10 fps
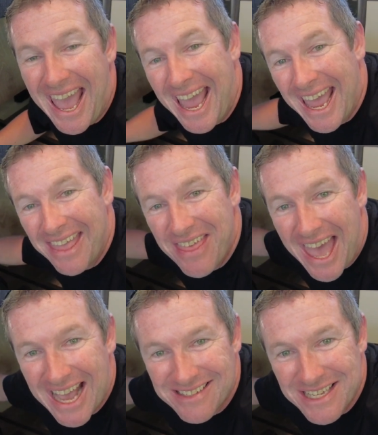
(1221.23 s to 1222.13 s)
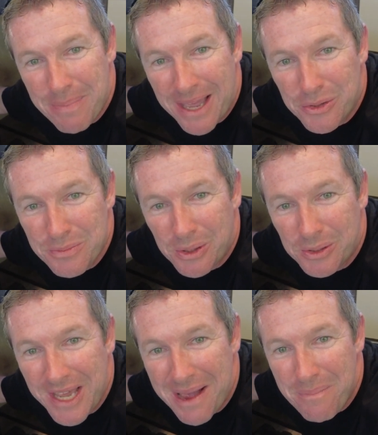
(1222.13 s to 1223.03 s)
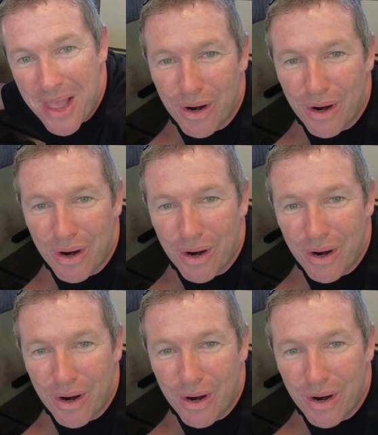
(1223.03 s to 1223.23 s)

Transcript: and the access panels pulled up,